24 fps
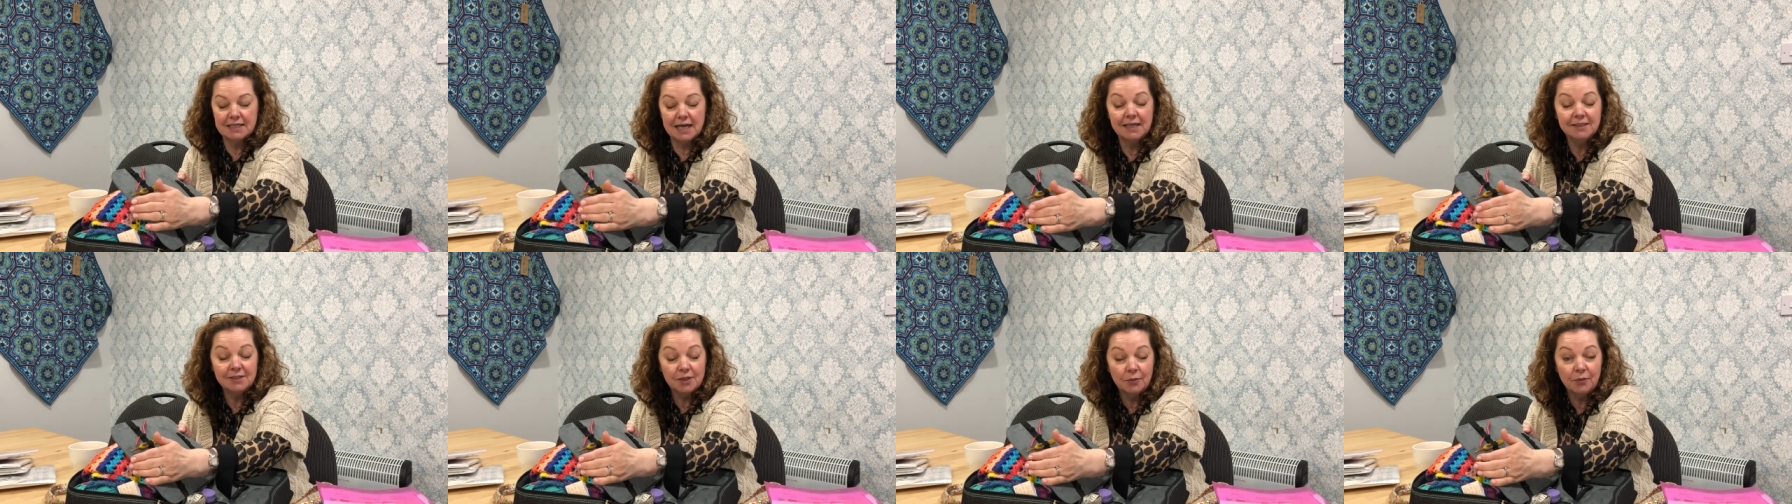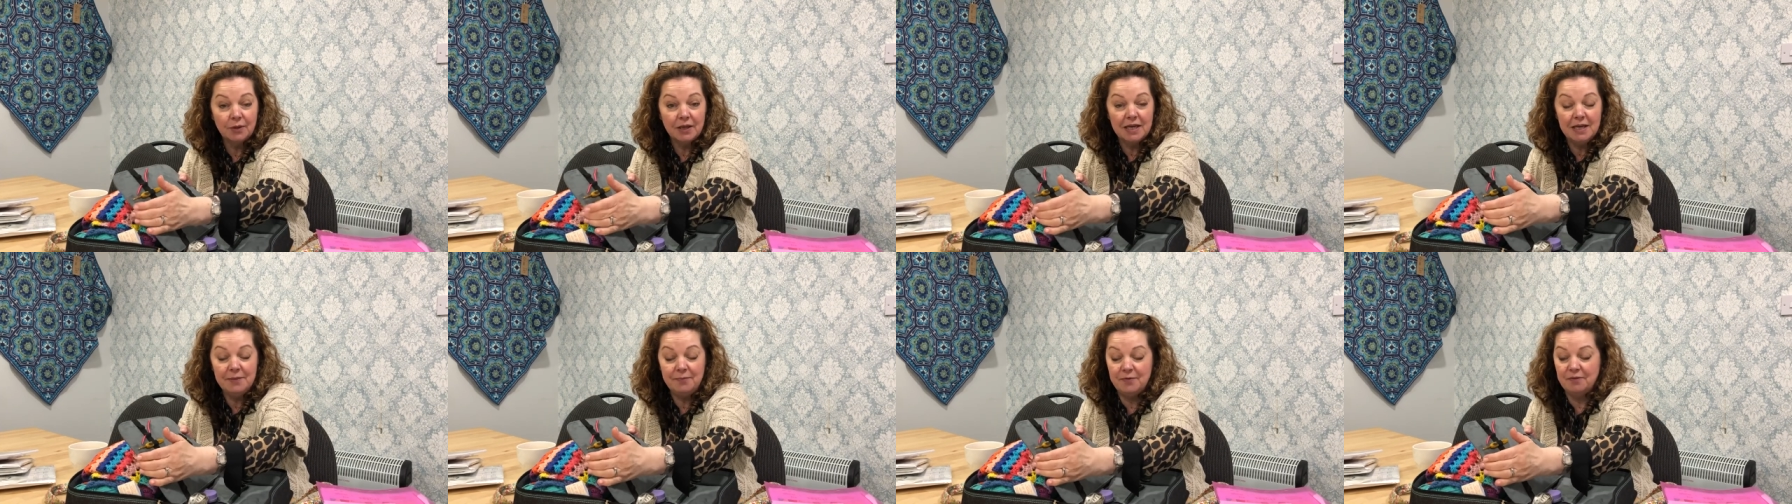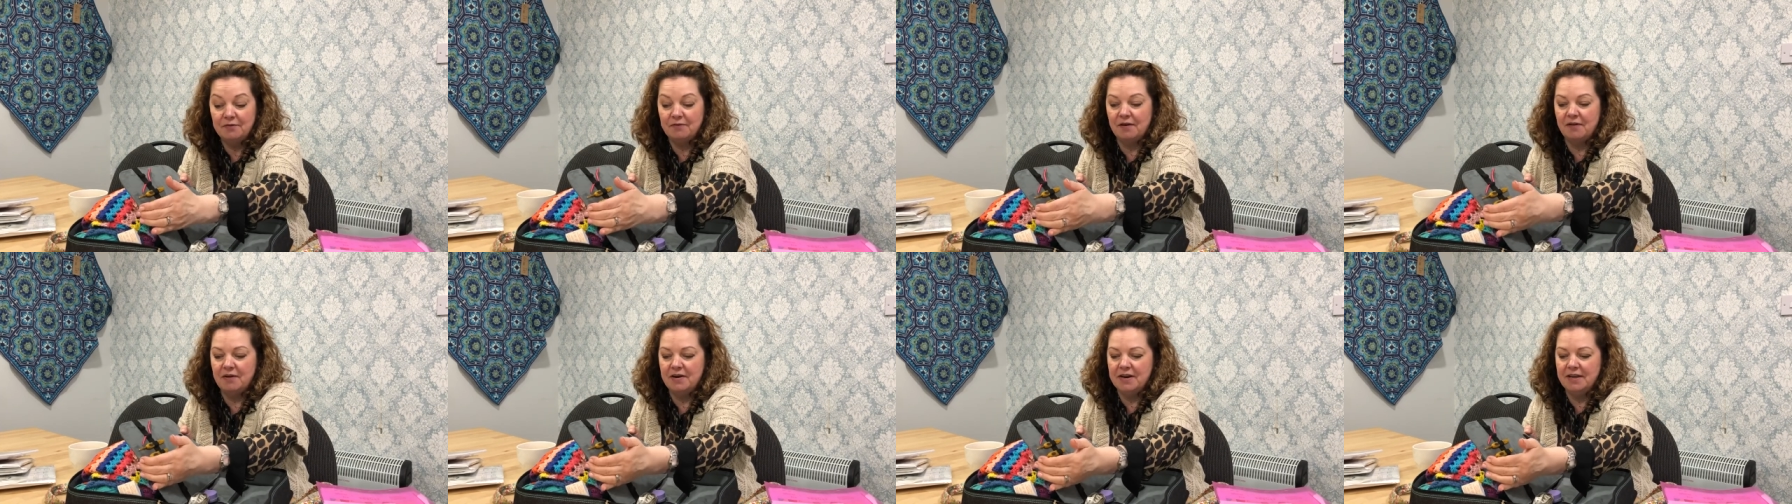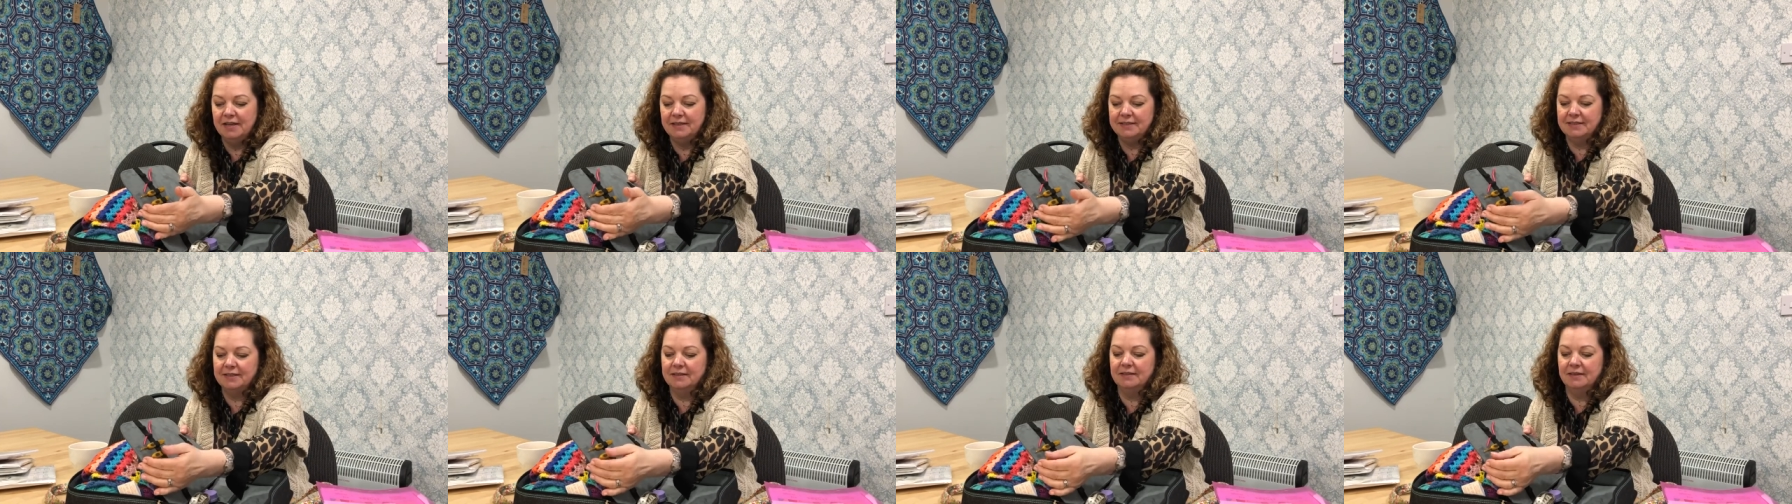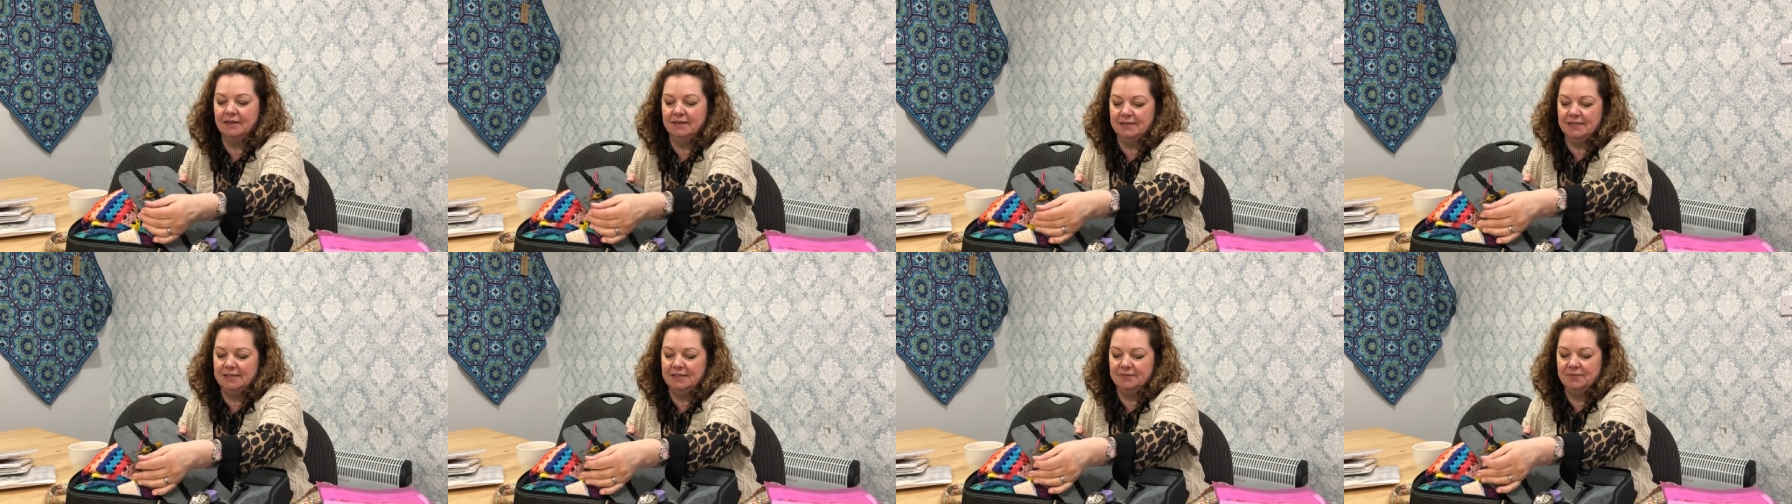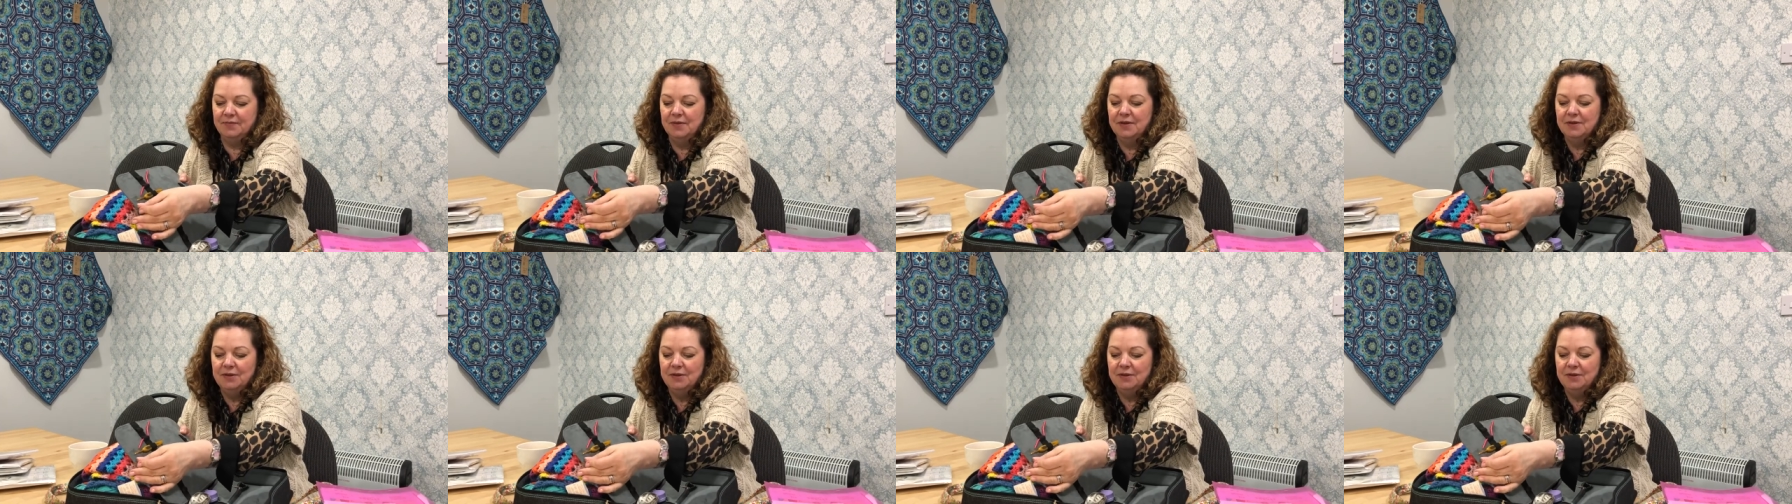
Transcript: I don't keep it very neat and nice,